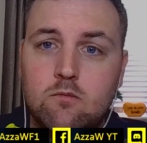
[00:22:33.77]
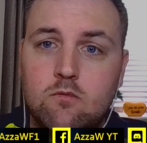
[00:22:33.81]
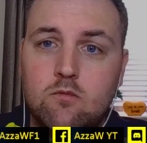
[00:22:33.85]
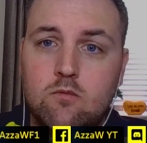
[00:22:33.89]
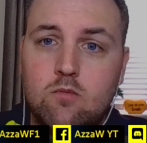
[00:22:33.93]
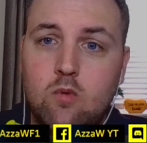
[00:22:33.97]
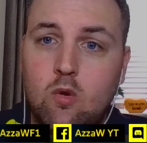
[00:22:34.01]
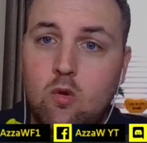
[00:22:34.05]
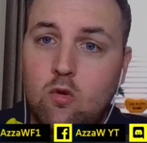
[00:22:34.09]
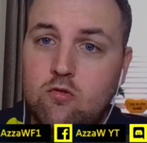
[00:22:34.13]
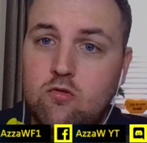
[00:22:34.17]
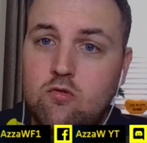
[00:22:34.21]

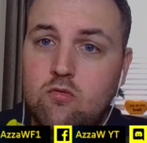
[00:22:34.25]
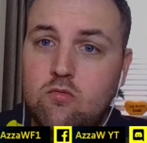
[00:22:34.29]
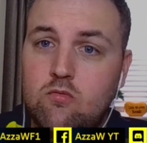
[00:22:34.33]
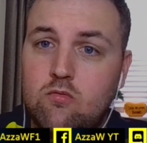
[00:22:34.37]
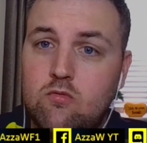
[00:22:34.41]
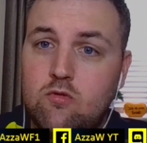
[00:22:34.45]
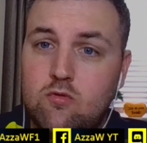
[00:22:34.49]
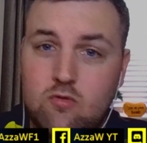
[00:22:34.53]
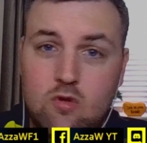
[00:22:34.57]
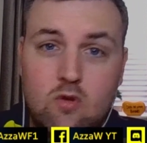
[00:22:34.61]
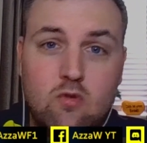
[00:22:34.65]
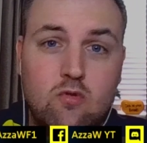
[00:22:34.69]
or
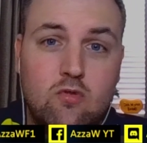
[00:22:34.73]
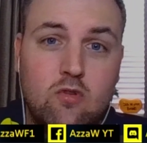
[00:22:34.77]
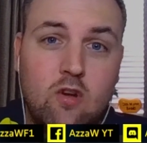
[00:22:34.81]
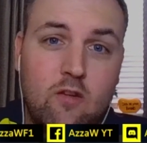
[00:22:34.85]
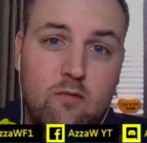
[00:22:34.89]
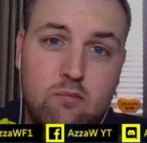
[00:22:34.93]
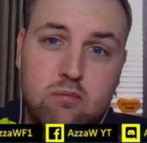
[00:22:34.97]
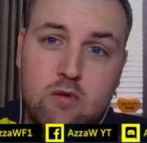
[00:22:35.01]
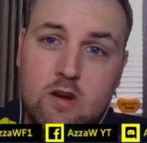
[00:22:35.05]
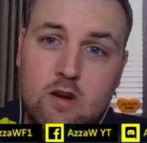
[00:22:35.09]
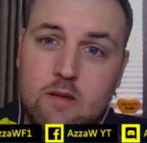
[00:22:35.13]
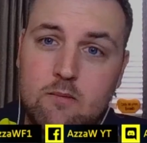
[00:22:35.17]
2
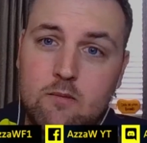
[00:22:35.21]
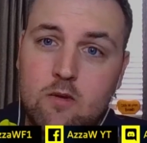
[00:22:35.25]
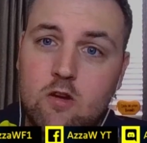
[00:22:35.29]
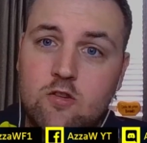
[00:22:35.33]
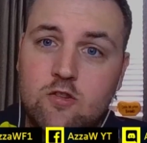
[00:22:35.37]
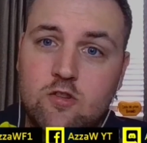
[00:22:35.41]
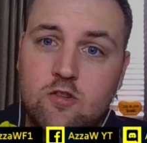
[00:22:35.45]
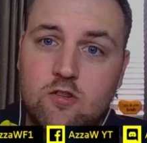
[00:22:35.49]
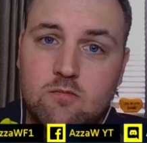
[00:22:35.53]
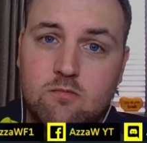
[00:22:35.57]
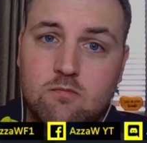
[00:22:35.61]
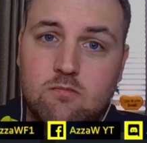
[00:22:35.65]
soft pretty
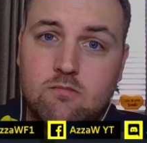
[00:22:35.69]
much.